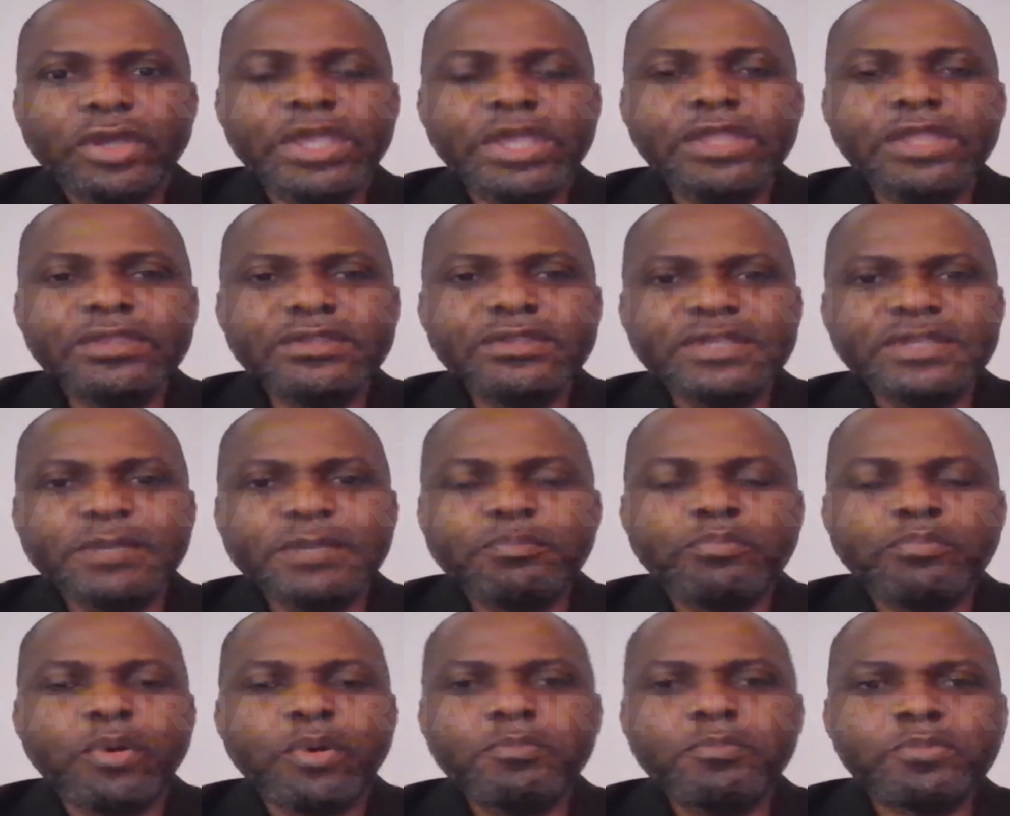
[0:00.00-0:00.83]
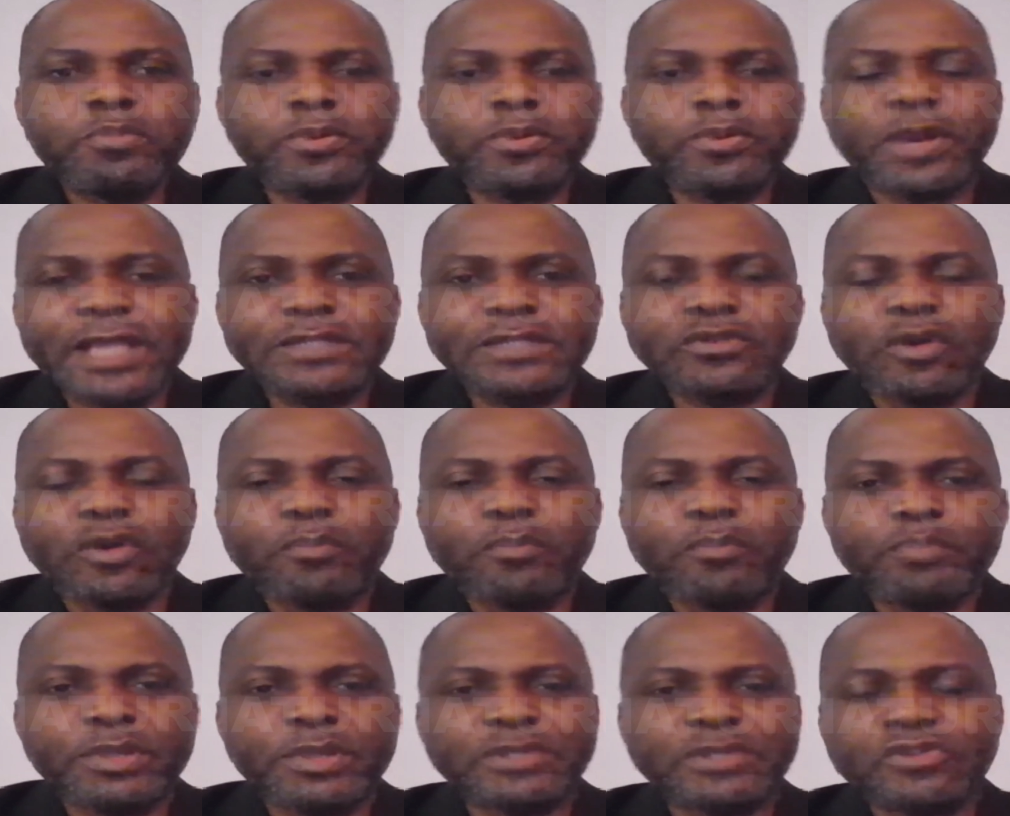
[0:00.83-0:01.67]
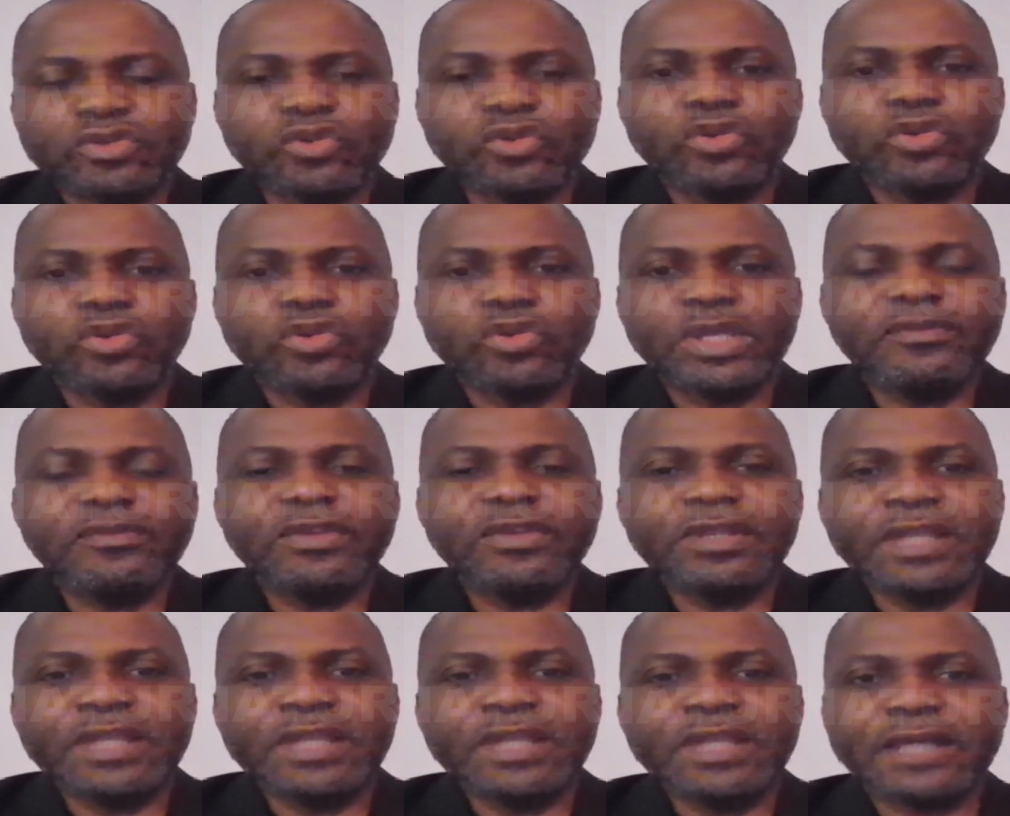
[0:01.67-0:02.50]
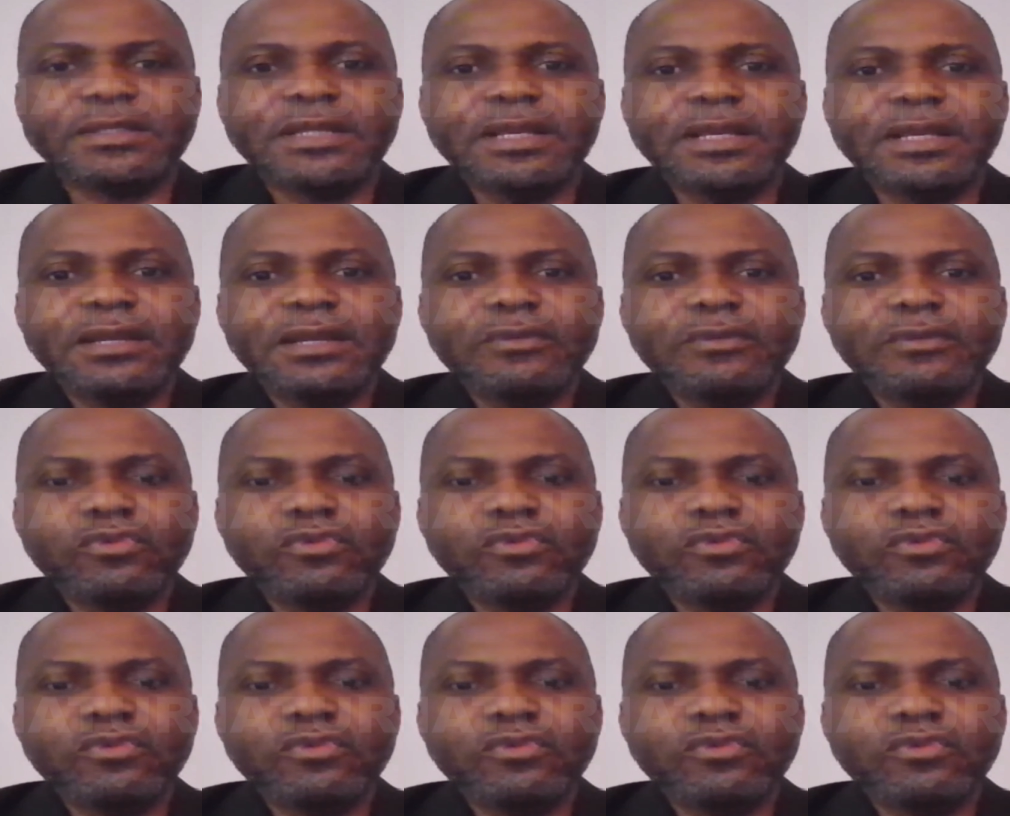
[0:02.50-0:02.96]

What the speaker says: in the pump price of petrol, given that